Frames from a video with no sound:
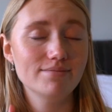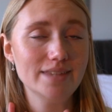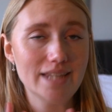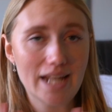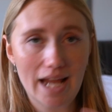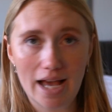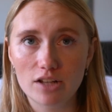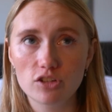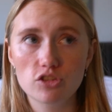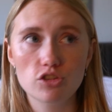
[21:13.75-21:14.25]

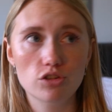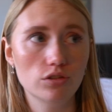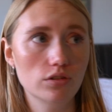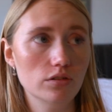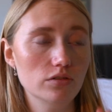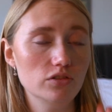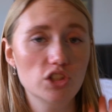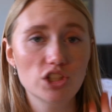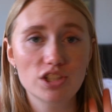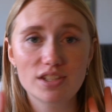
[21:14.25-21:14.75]

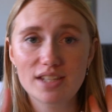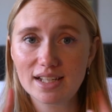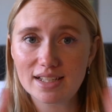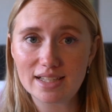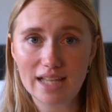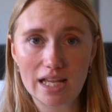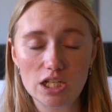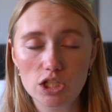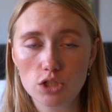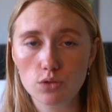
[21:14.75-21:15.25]
Natural, just
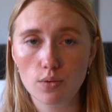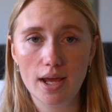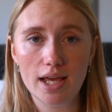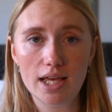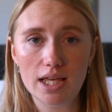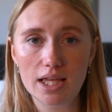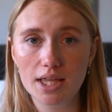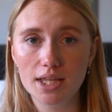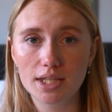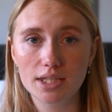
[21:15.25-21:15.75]

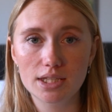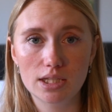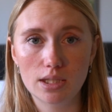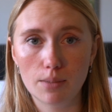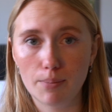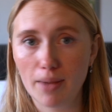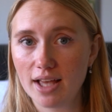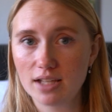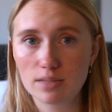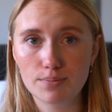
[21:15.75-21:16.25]
accentuate
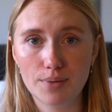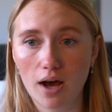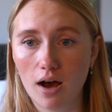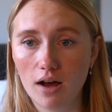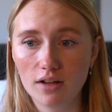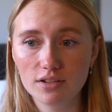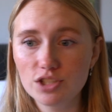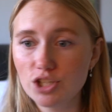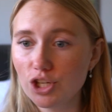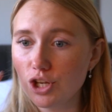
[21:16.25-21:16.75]
the best
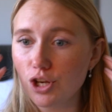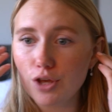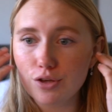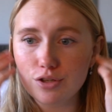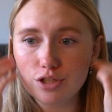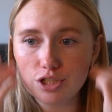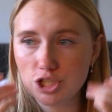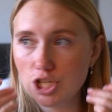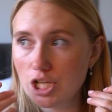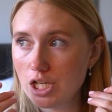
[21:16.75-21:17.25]
parts, you know,
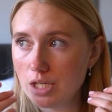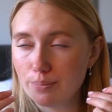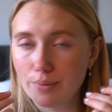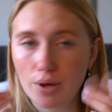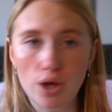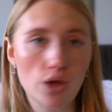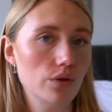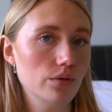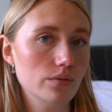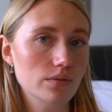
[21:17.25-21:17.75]
your
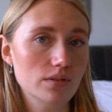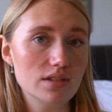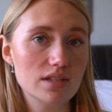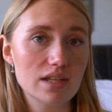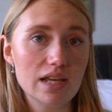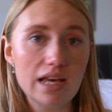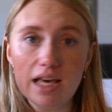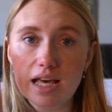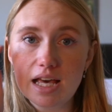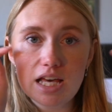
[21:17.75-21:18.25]

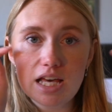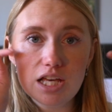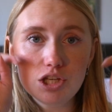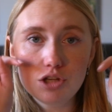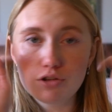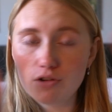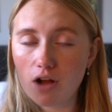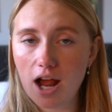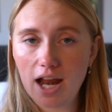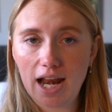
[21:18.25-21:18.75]
cheekbones,
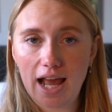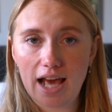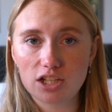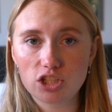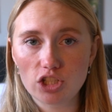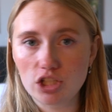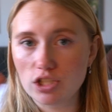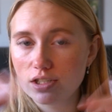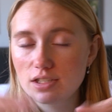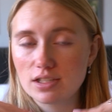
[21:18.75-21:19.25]
your
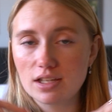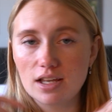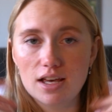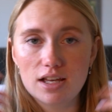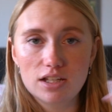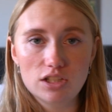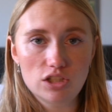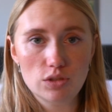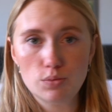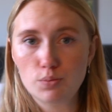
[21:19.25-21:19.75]
eyelashes,
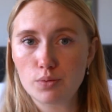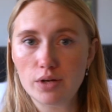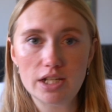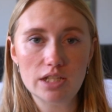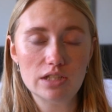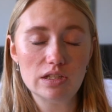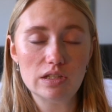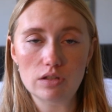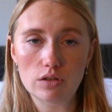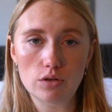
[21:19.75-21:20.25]
just
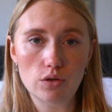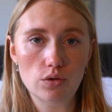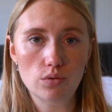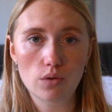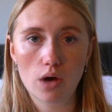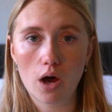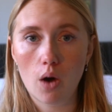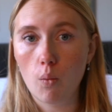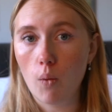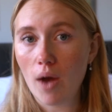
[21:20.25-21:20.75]
brings
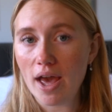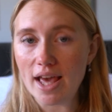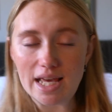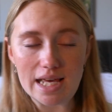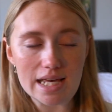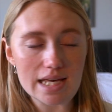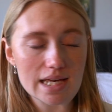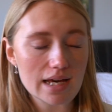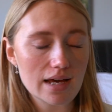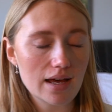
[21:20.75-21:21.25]
you
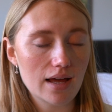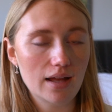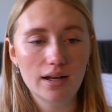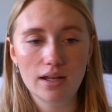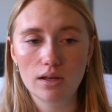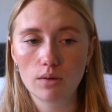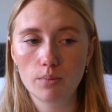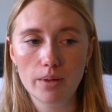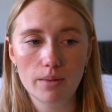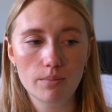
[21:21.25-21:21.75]
awake a
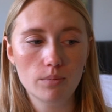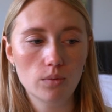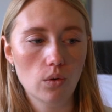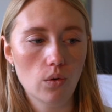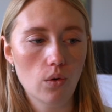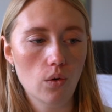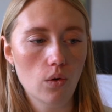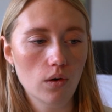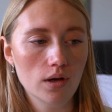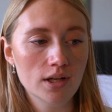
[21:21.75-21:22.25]
little bit
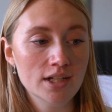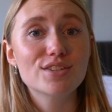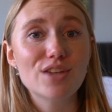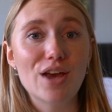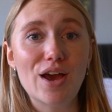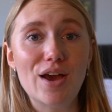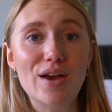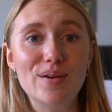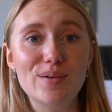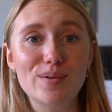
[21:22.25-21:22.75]
more.
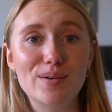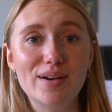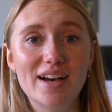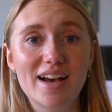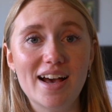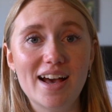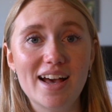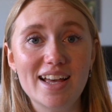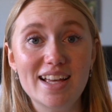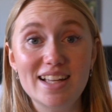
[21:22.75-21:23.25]
So
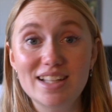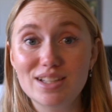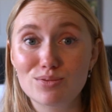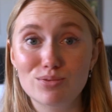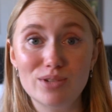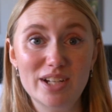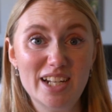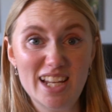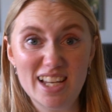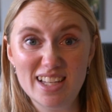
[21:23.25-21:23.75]
it's
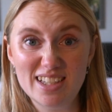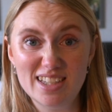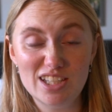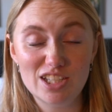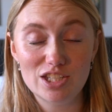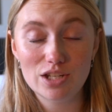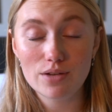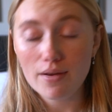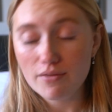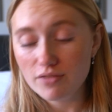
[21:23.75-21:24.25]
really easy
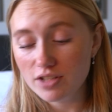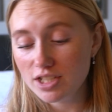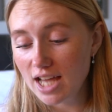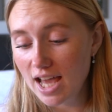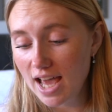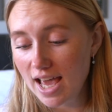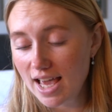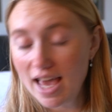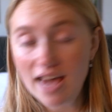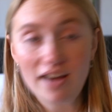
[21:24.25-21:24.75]
to do every
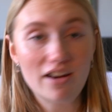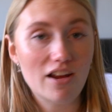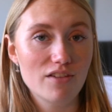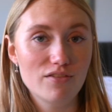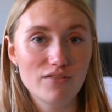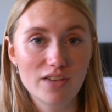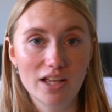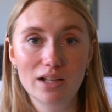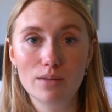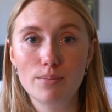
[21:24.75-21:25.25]
day, and I
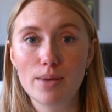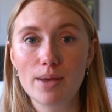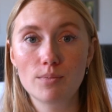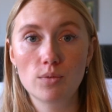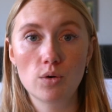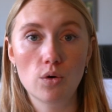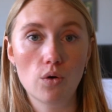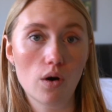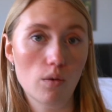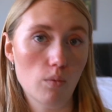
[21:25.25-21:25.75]
feel a bit
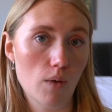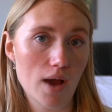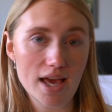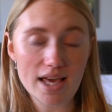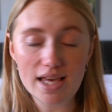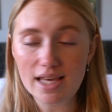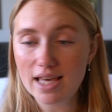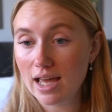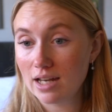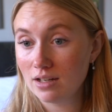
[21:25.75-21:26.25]
more
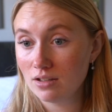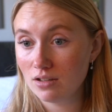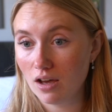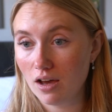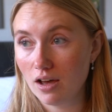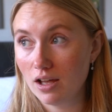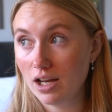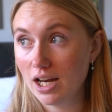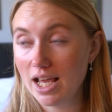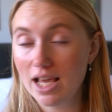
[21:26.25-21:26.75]
awake and
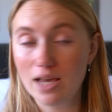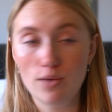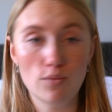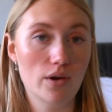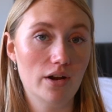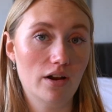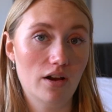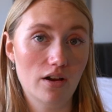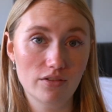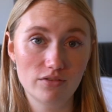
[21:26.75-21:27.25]
girly
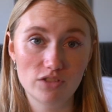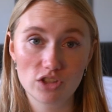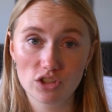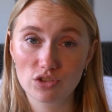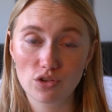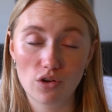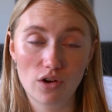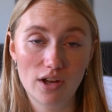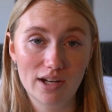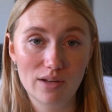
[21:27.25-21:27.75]
when I've
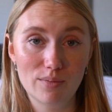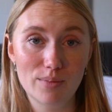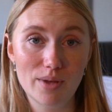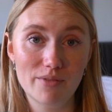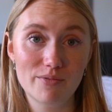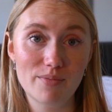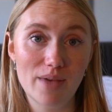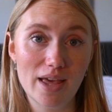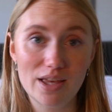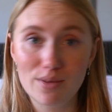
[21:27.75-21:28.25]
just got a little bit
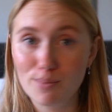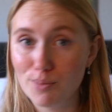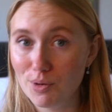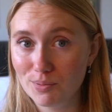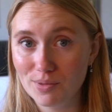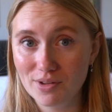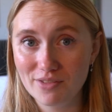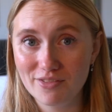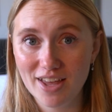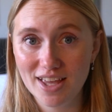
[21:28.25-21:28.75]
of makeup
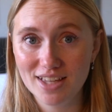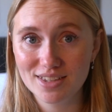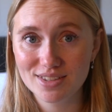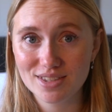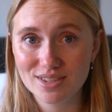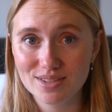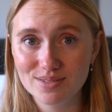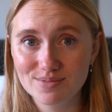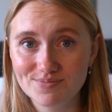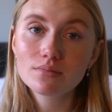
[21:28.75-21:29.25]
on my
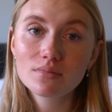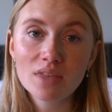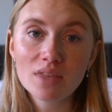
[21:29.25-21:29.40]
face.